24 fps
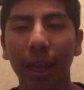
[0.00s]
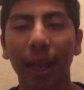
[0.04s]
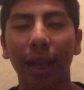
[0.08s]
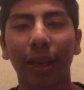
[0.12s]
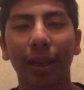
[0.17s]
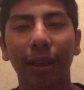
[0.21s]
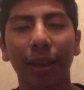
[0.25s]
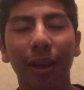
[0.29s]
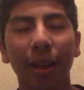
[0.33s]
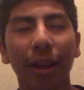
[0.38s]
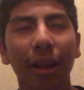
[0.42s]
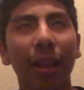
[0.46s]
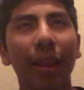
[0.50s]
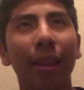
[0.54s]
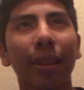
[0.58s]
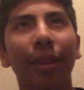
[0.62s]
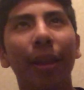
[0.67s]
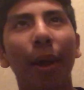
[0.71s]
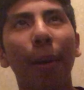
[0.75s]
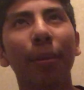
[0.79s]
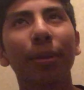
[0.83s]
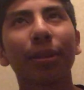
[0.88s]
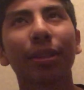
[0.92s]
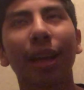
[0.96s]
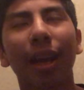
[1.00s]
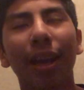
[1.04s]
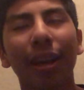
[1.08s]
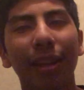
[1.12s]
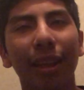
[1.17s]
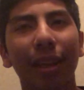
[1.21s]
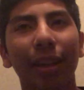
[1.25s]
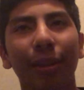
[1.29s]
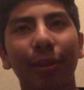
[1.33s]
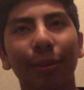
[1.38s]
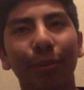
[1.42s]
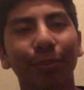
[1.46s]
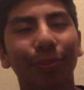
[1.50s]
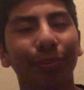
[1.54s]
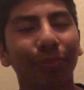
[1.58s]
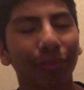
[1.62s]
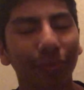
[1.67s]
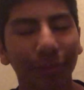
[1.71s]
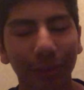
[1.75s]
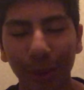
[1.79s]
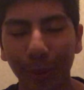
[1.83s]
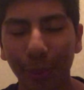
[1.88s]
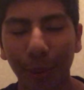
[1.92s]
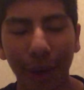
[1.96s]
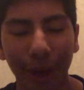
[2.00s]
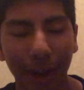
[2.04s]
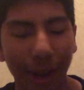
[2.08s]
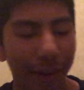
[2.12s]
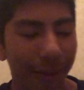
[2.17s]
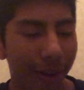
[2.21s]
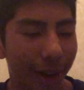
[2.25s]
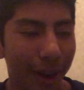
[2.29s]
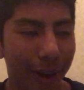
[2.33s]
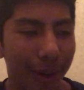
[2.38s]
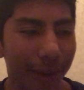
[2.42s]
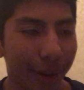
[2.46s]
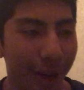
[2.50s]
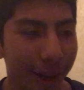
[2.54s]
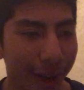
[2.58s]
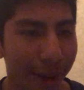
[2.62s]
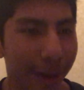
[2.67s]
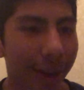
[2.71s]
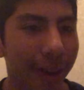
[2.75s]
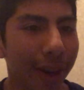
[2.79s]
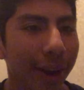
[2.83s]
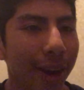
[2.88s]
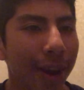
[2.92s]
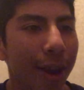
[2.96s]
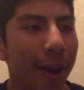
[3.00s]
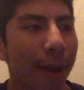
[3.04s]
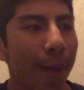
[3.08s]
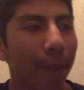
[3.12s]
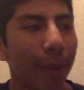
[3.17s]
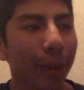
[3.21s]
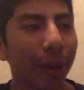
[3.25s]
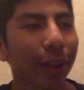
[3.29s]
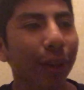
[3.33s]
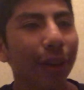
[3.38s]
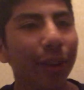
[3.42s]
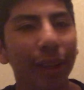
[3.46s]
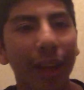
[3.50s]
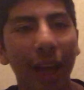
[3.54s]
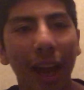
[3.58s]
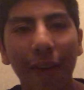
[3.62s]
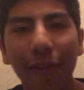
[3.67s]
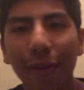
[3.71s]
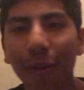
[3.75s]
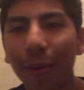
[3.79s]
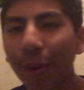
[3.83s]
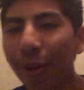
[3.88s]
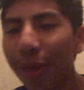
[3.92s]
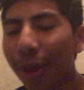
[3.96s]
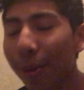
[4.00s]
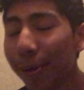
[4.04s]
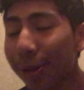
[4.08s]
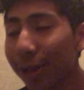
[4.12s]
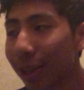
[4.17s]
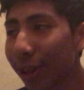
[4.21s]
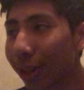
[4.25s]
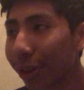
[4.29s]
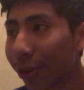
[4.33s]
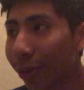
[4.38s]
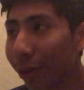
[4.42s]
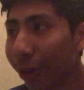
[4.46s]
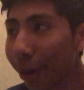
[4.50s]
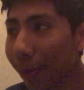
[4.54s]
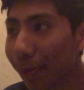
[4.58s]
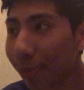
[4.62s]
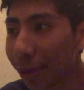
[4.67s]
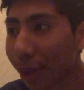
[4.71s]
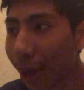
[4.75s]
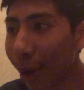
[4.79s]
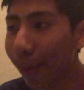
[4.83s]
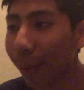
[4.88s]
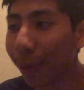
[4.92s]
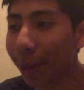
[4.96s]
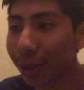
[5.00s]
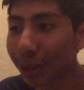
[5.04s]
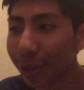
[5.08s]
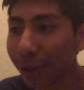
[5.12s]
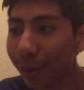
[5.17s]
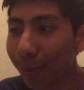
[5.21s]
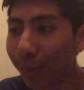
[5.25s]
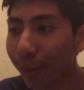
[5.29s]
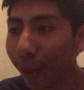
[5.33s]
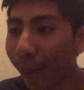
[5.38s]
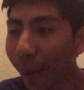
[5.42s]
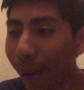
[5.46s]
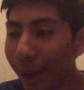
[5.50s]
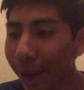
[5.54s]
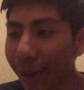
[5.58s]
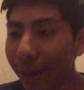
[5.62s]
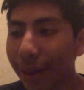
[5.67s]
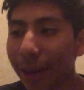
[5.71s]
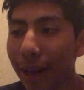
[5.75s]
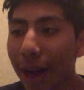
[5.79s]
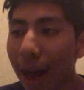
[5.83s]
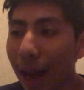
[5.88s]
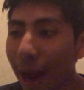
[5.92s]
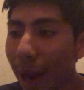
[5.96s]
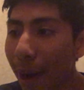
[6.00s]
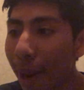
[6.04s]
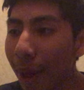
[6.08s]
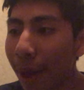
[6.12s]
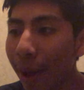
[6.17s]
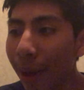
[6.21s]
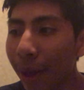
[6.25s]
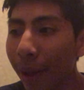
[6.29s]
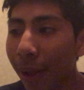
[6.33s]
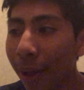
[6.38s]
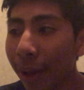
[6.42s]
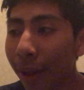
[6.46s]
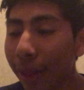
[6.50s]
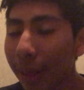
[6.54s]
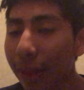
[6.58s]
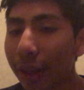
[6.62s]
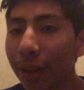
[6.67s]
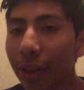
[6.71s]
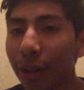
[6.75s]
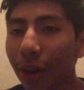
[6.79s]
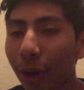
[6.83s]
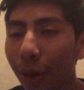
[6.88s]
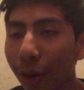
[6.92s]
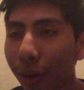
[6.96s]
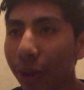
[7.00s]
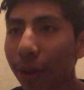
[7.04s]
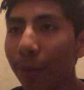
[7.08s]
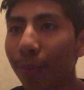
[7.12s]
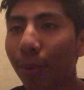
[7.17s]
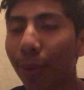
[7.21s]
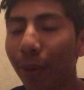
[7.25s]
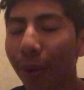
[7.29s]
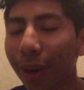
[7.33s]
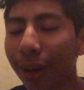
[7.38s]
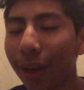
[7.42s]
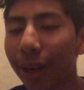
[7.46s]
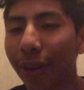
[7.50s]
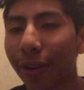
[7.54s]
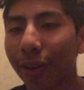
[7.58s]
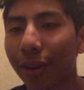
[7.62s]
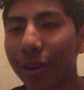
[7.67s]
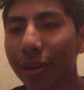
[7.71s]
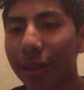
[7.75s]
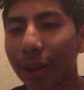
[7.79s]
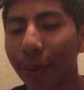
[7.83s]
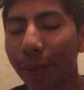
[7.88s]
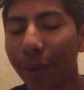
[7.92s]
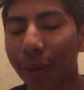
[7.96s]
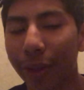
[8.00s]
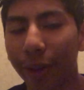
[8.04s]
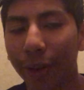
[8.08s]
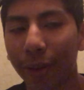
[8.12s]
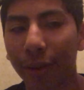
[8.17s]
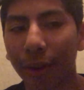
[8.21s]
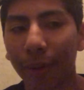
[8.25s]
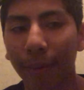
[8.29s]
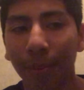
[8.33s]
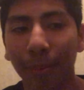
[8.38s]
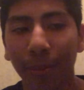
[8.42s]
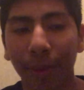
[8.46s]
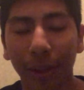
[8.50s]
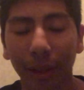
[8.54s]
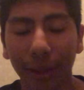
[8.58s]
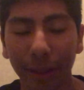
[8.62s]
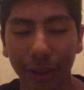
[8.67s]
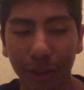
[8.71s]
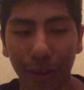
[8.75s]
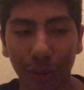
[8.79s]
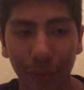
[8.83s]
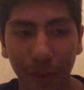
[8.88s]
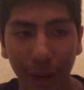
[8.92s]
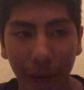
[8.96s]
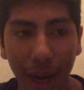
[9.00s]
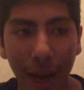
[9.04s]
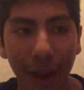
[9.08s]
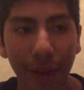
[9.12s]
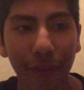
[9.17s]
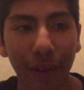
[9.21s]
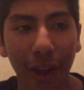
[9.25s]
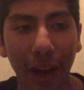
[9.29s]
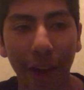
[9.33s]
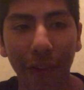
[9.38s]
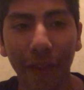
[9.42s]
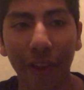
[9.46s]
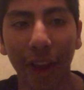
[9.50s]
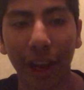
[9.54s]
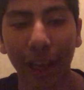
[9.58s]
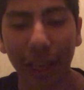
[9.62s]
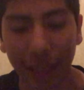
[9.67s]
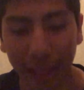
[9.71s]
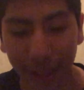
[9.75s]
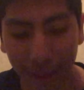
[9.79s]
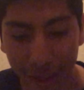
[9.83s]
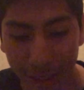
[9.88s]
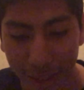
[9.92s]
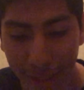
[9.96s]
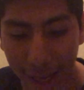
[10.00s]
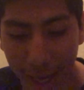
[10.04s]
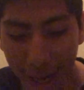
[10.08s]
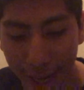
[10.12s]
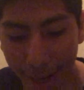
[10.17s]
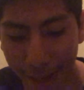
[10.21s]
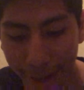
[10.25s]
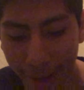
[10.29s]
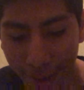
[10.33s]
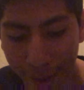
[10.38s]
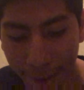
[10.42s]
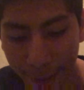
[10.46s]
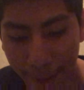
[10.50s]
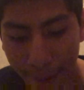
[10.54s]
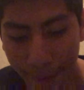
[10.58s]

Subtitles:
Like that was kind of like whatever, I don't care. But literally, everyone that was in the crypt that wasn't important died. Literally, all the important characters that were in the crypt survived. I thought Gilly died.